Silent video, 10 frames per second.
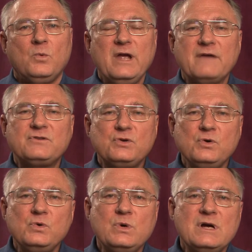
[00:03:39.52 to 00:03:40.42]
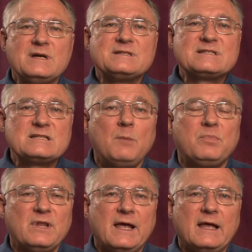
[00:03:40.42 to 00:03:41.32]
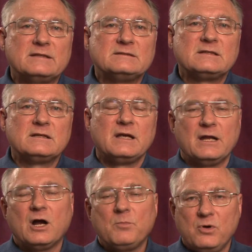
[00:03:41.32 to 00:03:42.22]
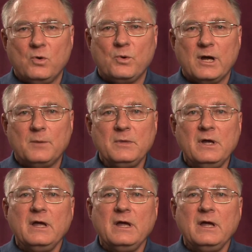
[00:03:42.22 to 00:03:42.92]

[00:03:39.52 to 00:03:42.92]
We have two subplans in our program,